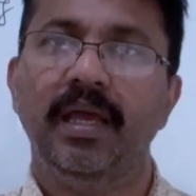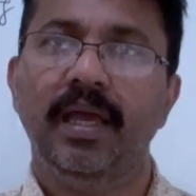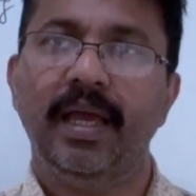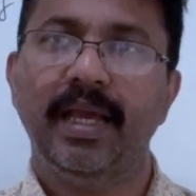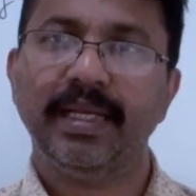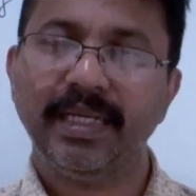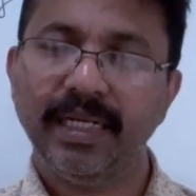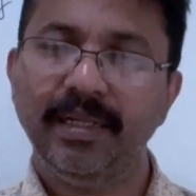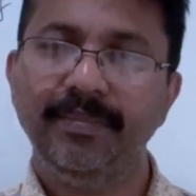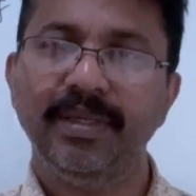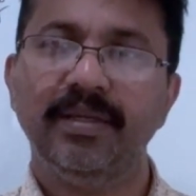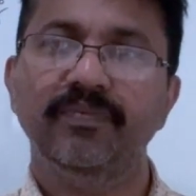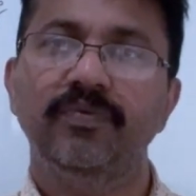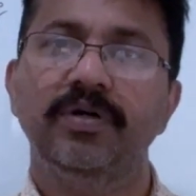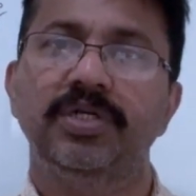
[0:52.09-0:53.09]

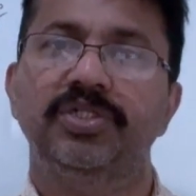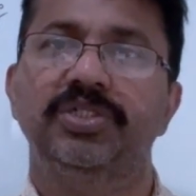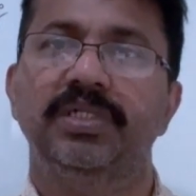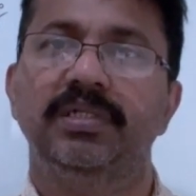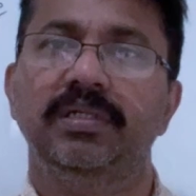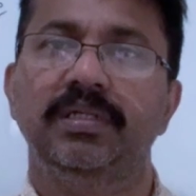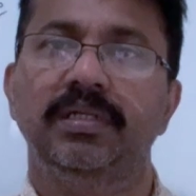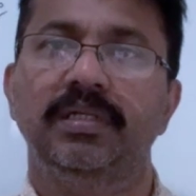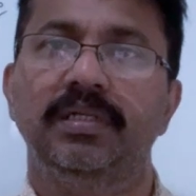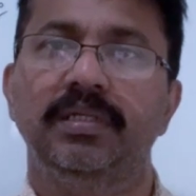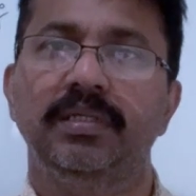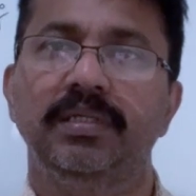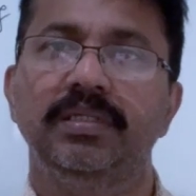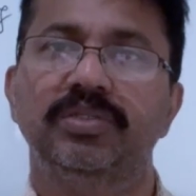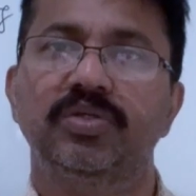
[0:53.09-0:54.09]
Academic version
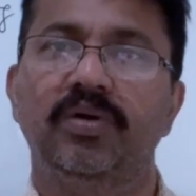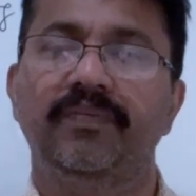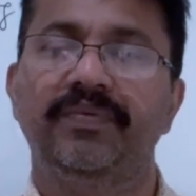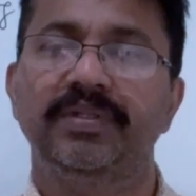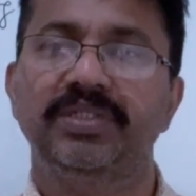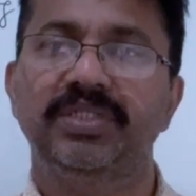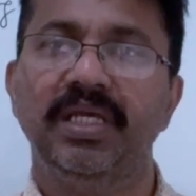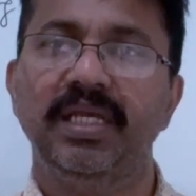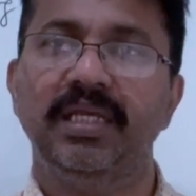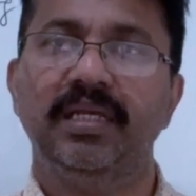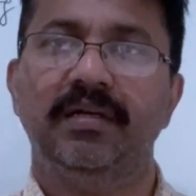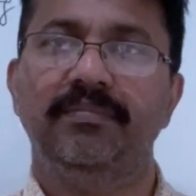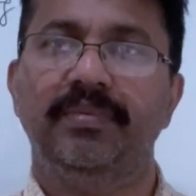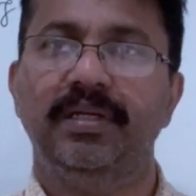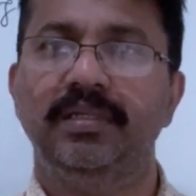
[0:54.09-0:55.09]
is often
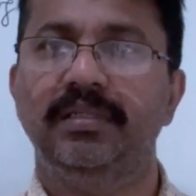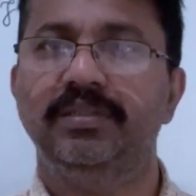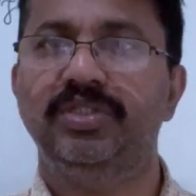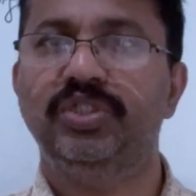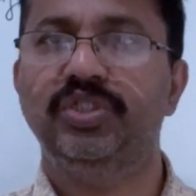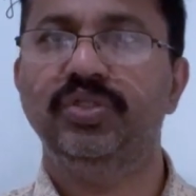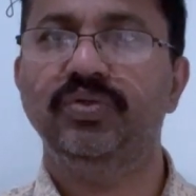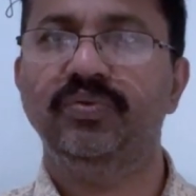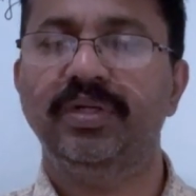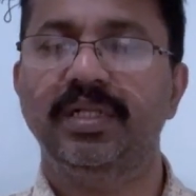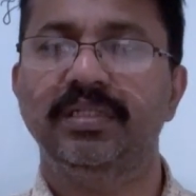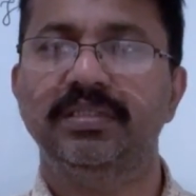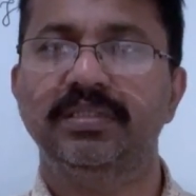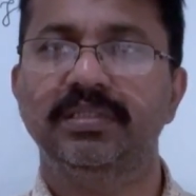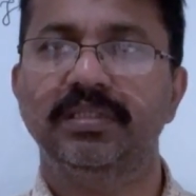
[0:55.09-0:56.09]
taken by
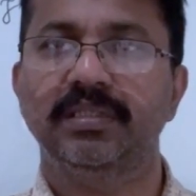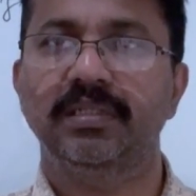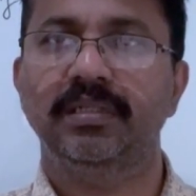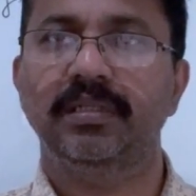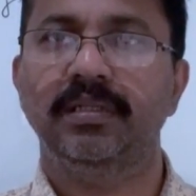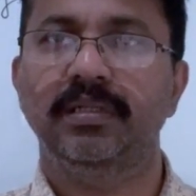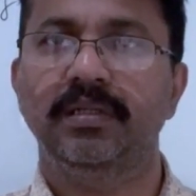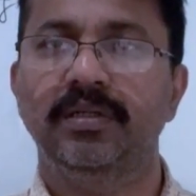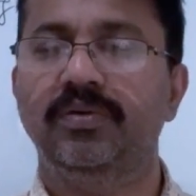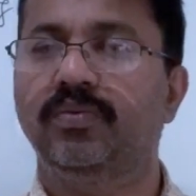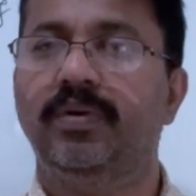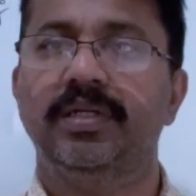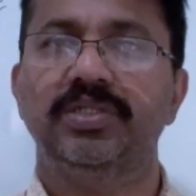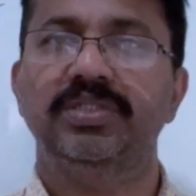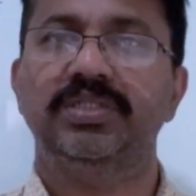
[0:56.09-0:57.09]
students who
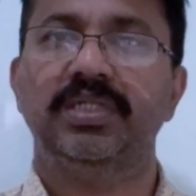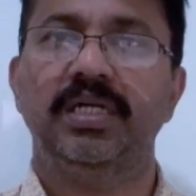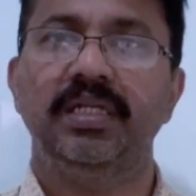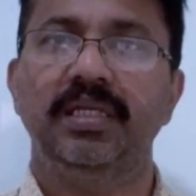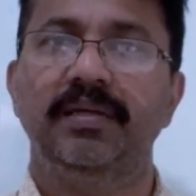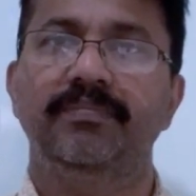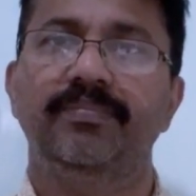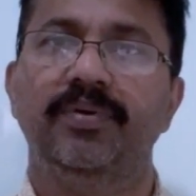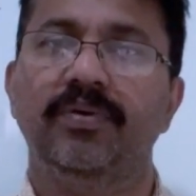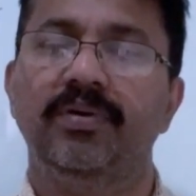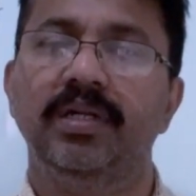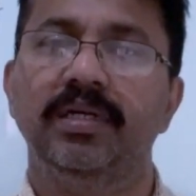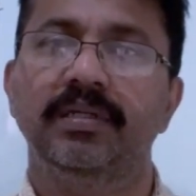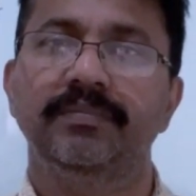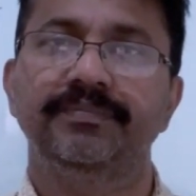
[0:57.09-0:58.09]
want to study abroad
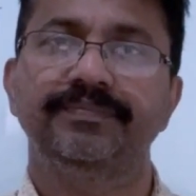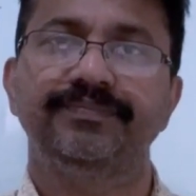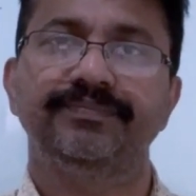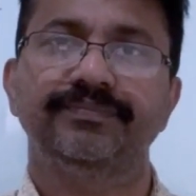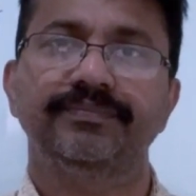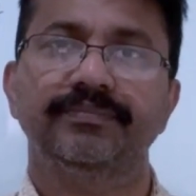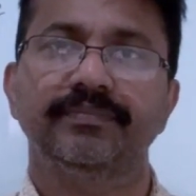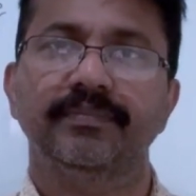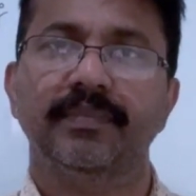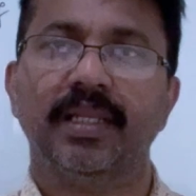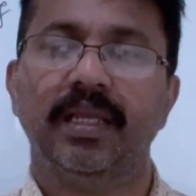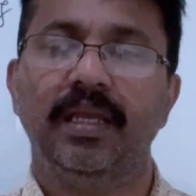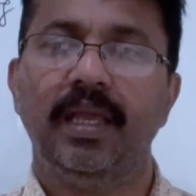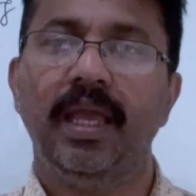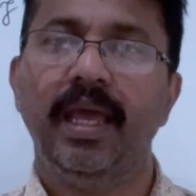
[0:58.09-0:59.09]

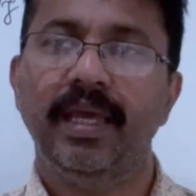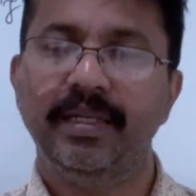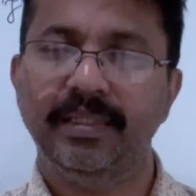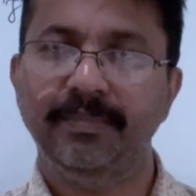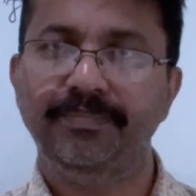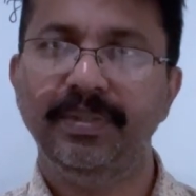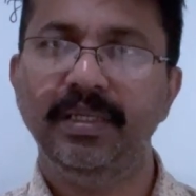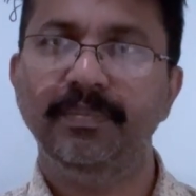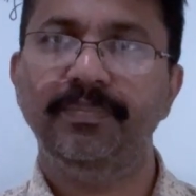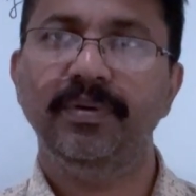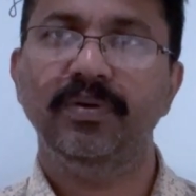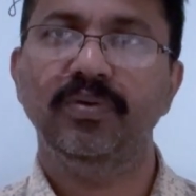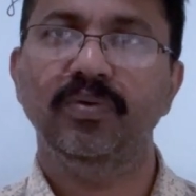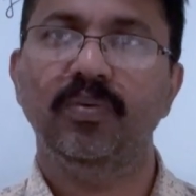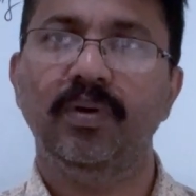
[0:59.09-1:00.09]
and the people
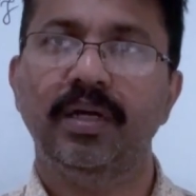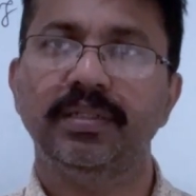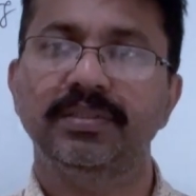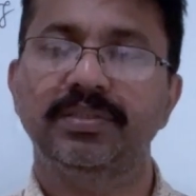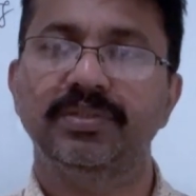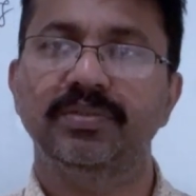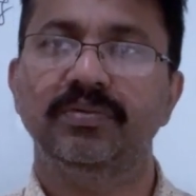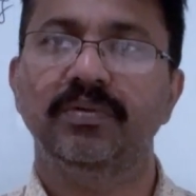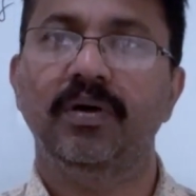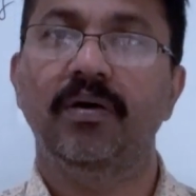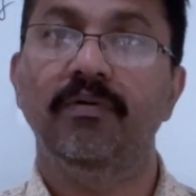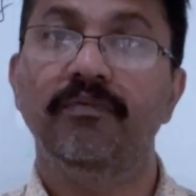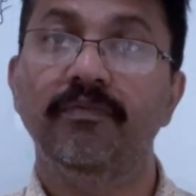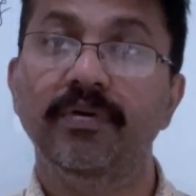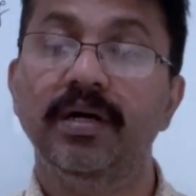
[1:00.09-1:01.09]
who want to
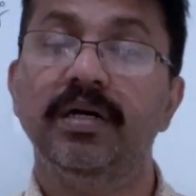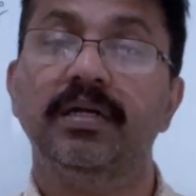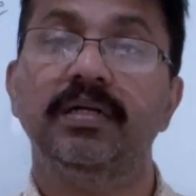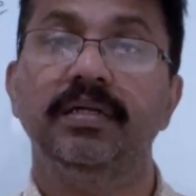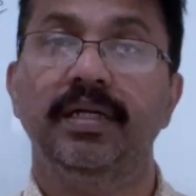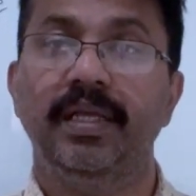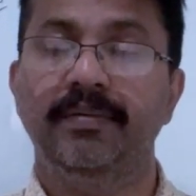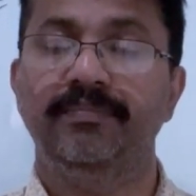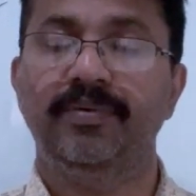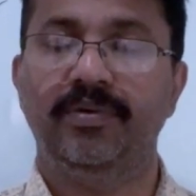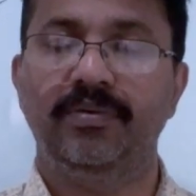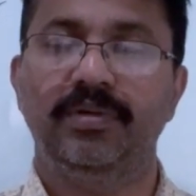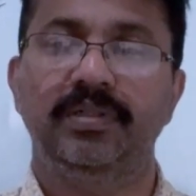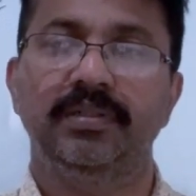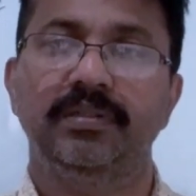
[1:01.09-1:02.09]
work abroad.